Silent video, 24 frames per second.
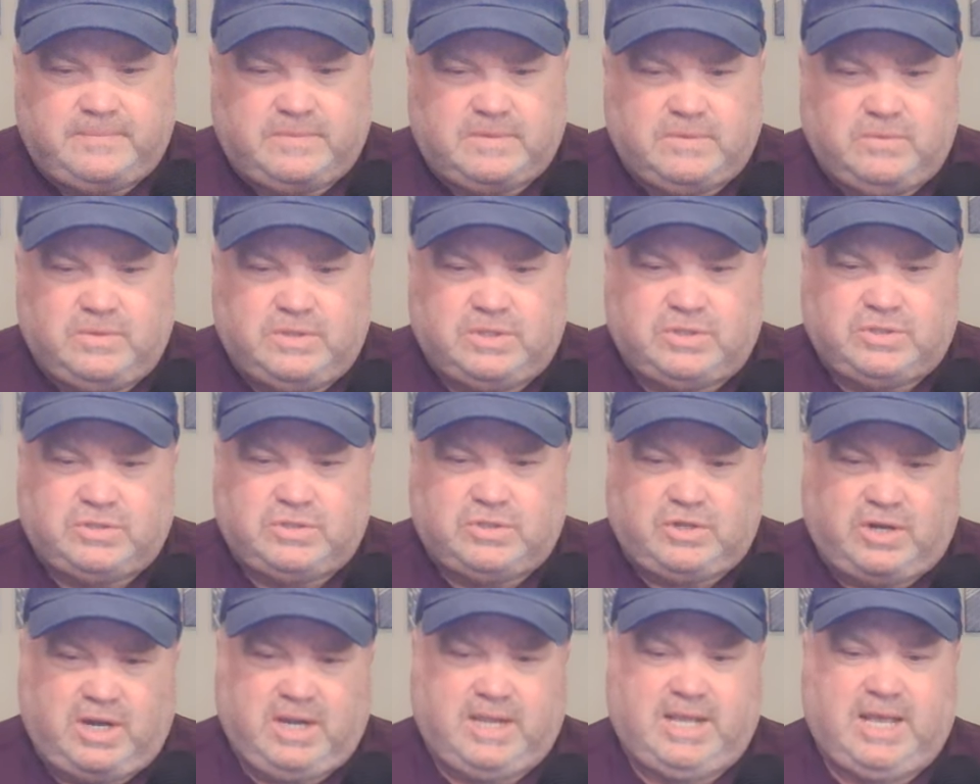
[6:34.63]
with a
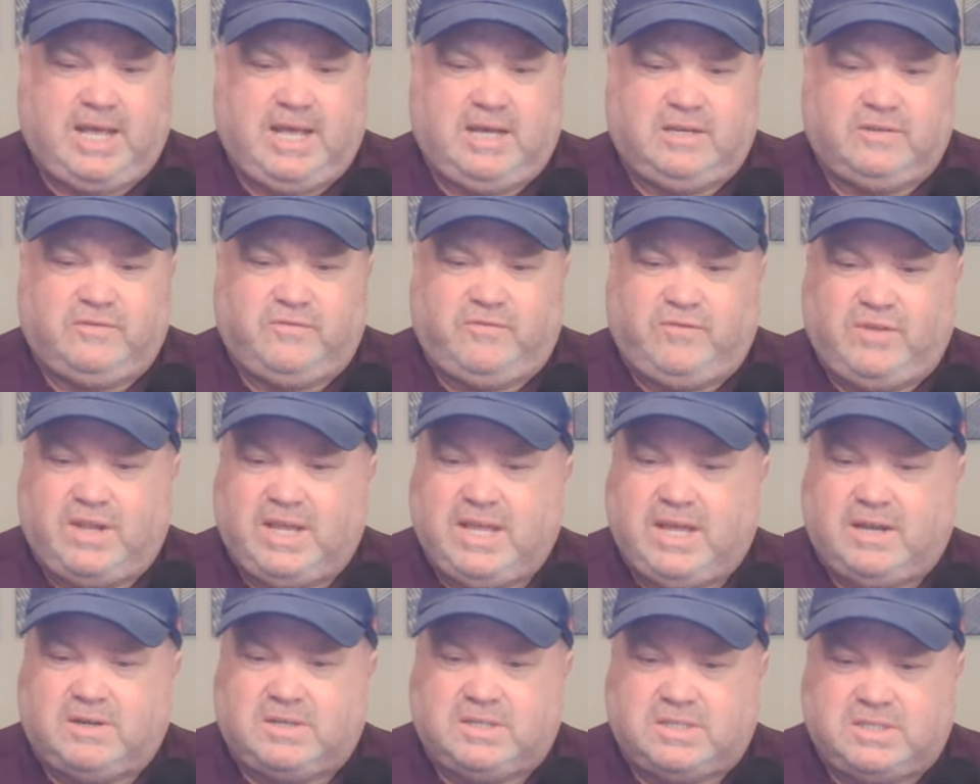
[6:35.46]
strikeout, fly
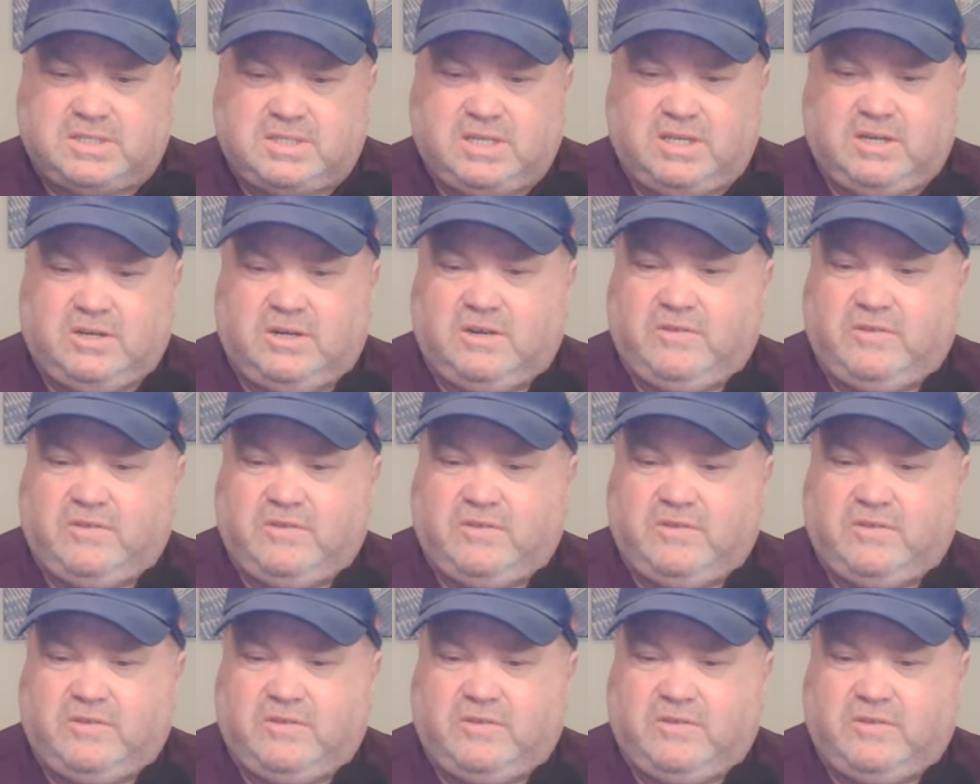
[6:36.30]
out to center,